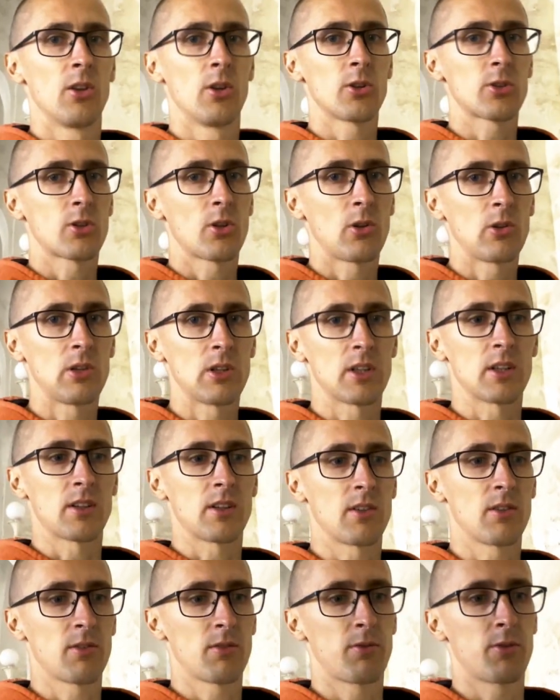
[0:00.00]
not only
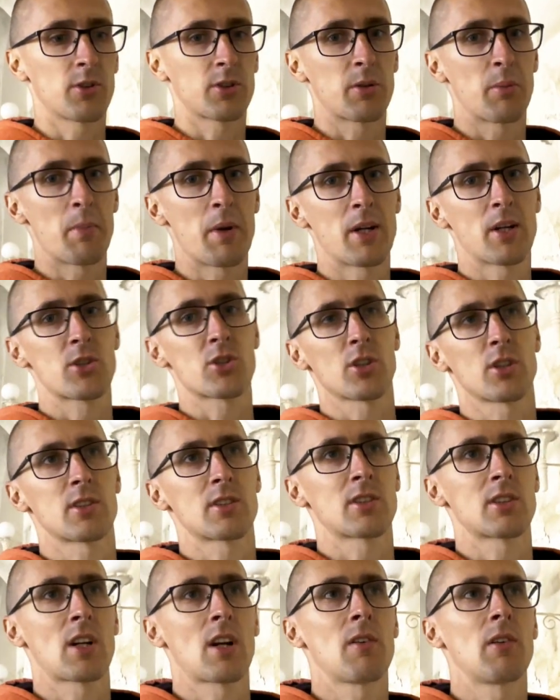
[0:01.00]
for the merchants
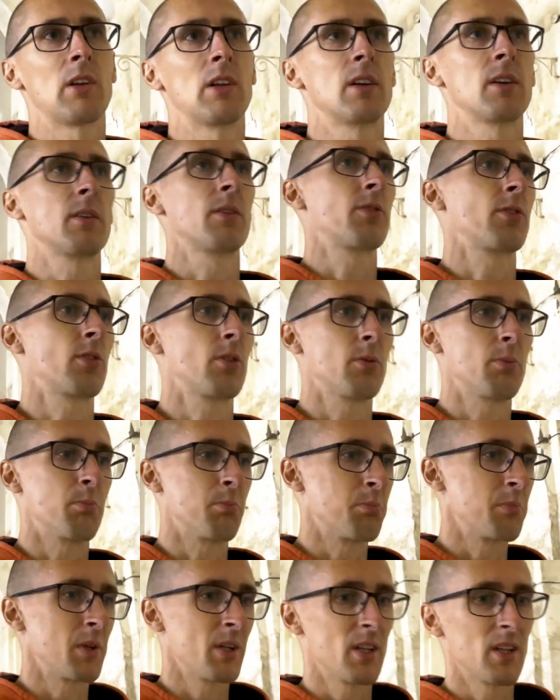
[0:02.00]
traveling from
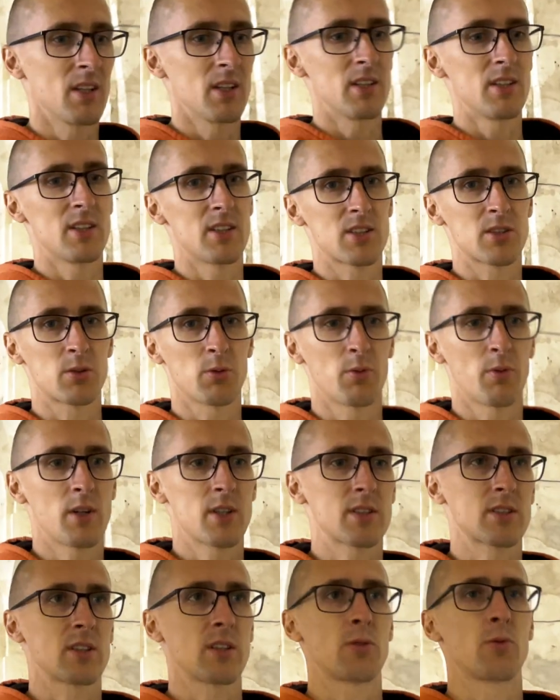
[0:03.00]
east to
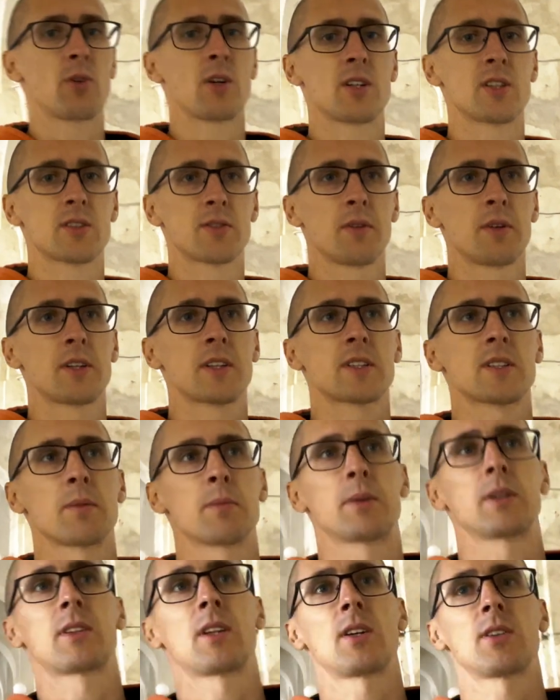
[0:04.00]
west and vice versa,
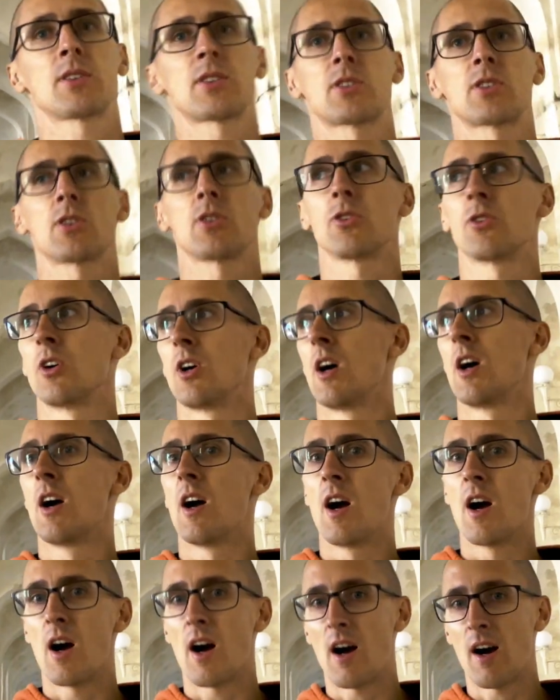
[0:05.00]
but also
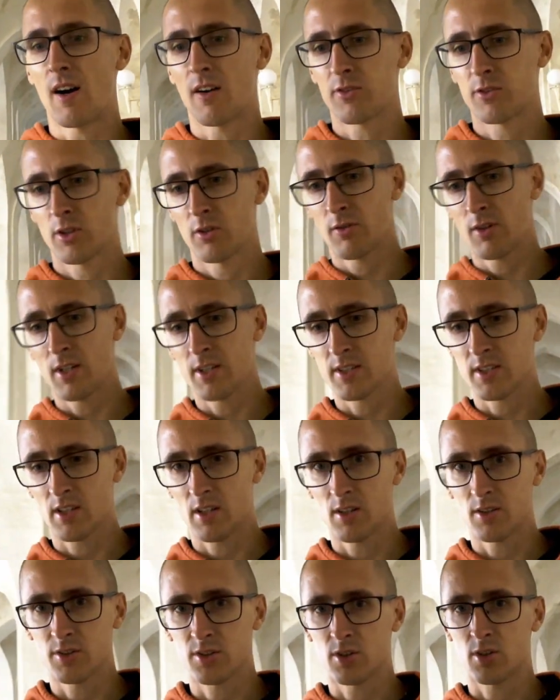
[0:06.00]
afterwards,
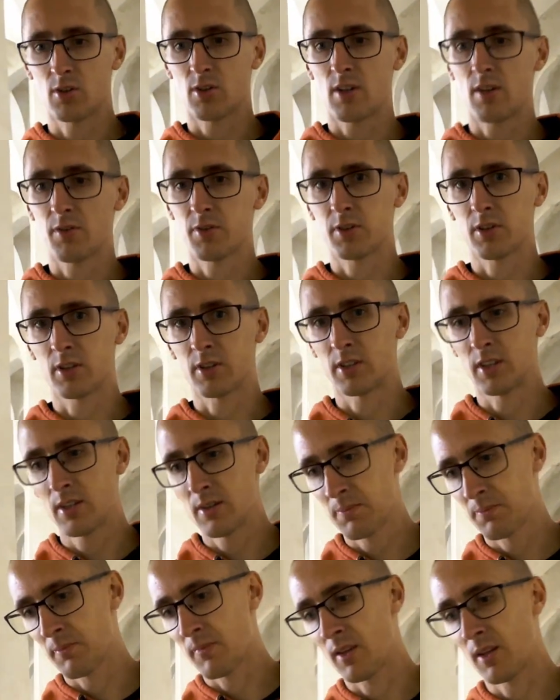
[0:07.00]
also after the
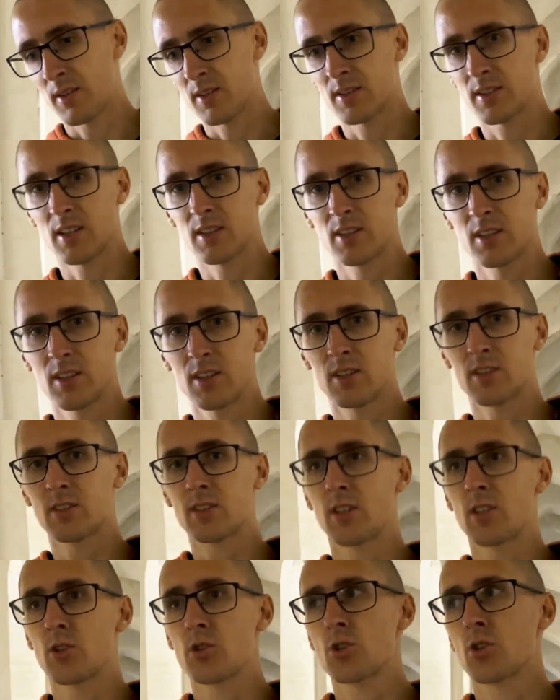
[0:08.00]
16th
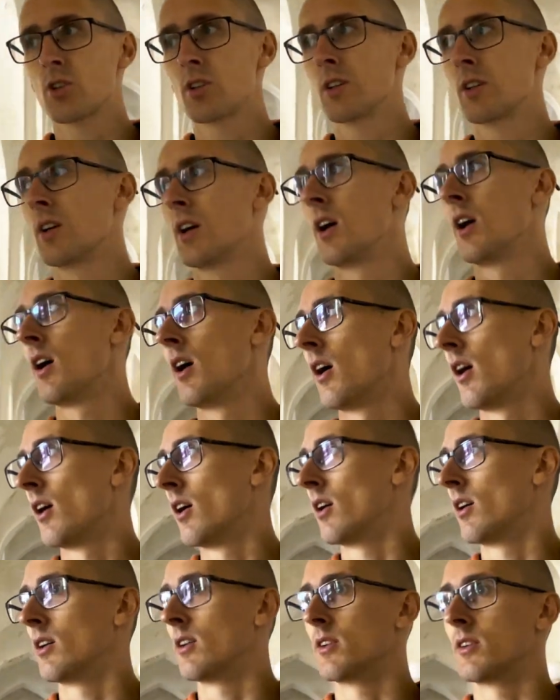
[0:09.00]
century
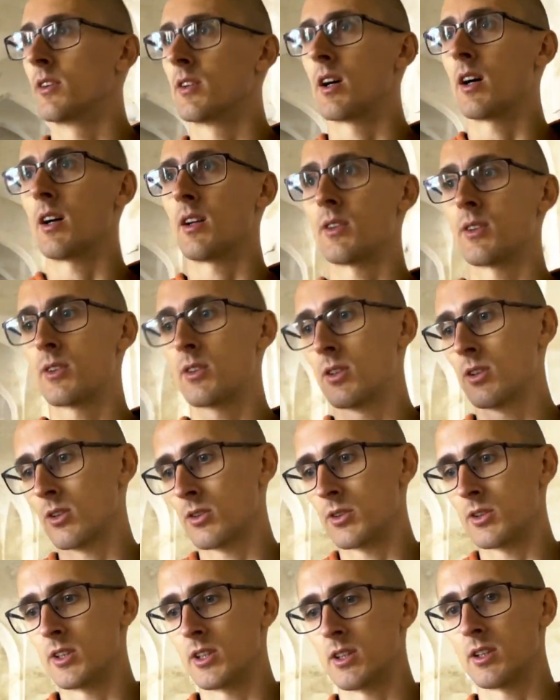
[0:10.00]
and until
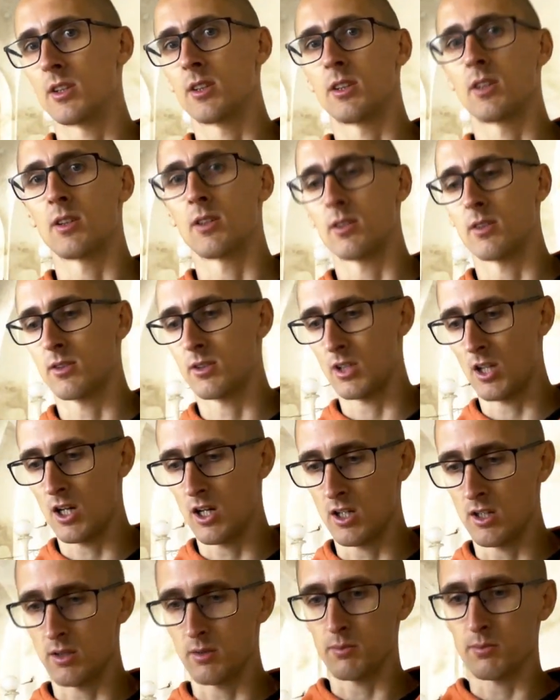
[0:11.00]
the
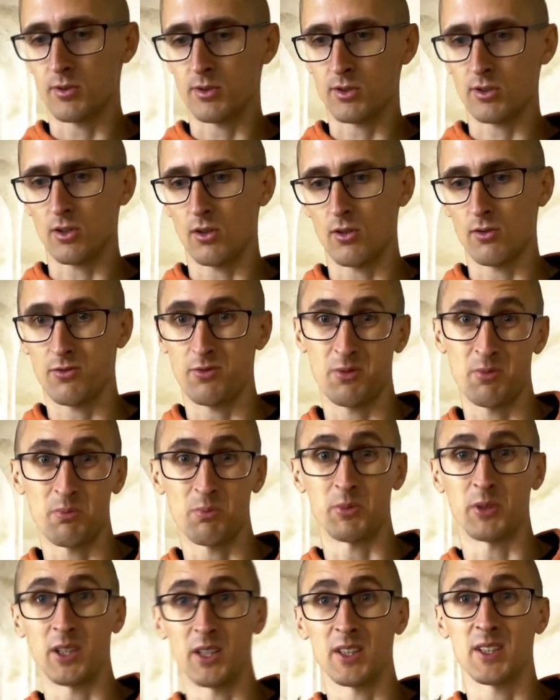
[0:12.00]
times of
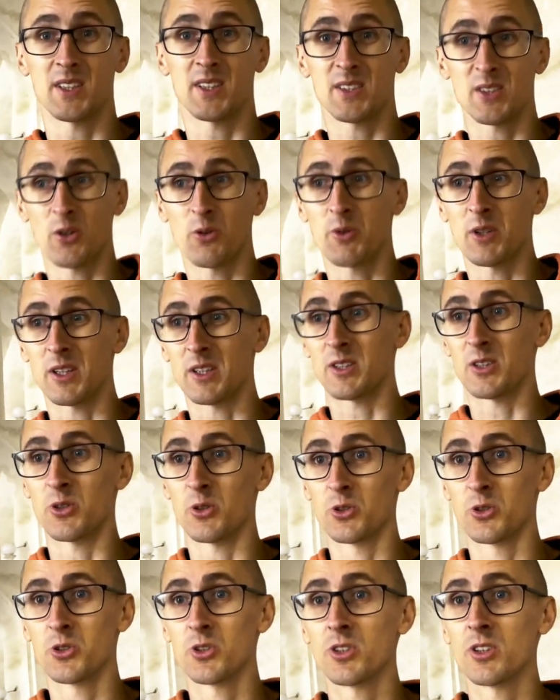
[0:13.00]
the Soviet
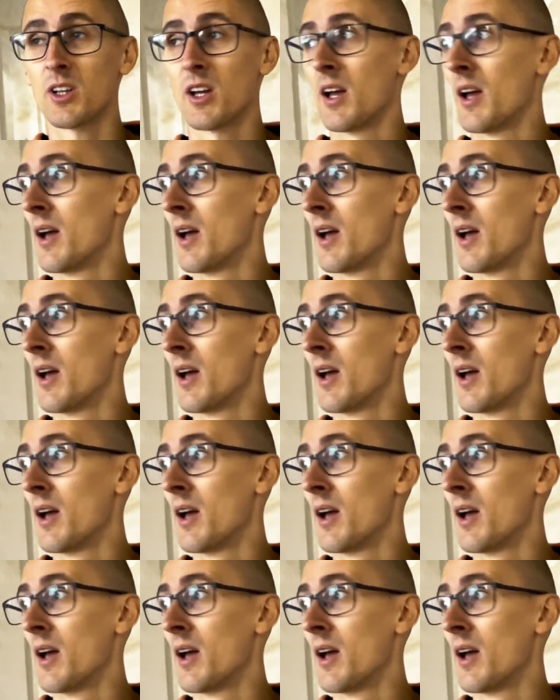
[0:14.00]
Union.